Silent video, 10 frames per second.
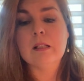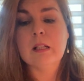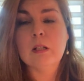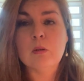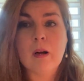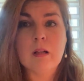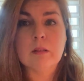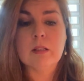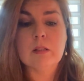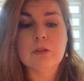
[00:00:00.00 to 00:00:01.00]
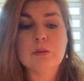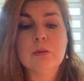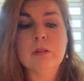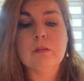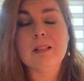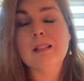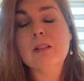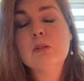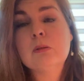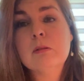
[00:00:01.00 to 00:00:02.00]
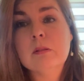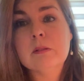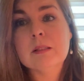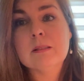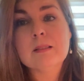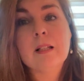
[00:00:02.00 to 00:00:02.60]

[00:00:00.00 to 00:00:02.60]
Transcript: getting grounded in the truth of it. And the truth of it is